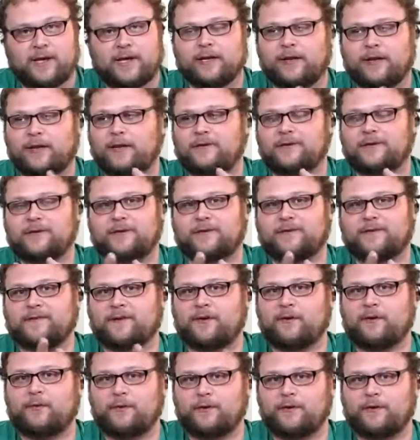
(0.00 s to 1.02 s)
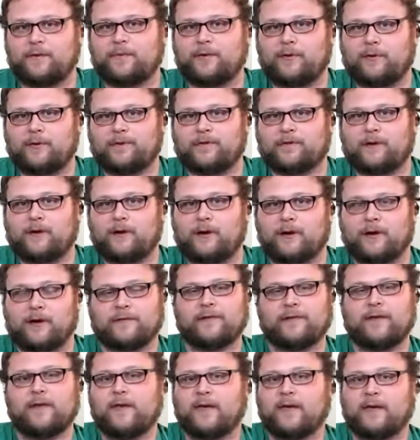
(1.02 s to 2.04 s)
It allows you to steal one of your opponent's
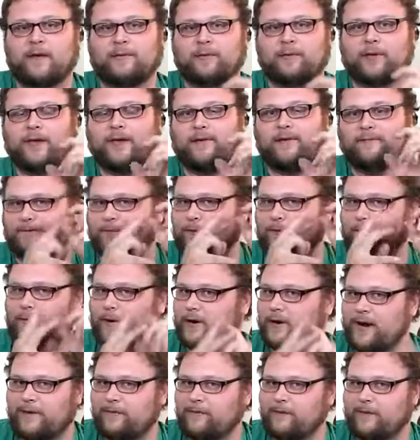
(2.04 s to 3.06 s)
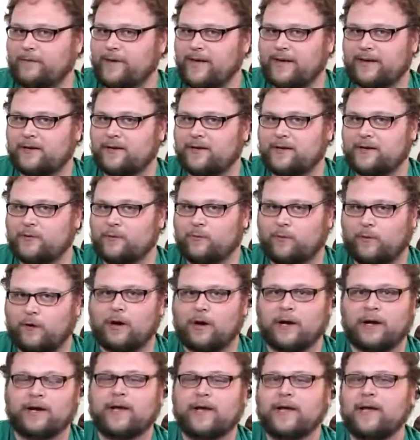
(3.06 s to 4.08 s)
cards and play it for whatever mana you
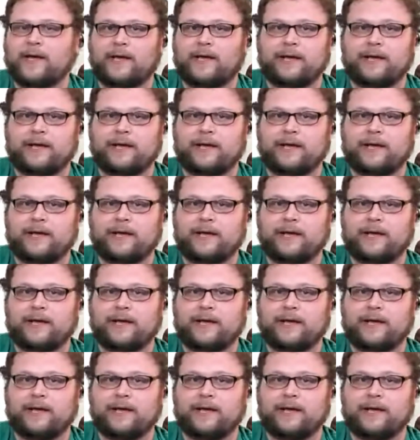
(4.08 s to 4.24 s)
want.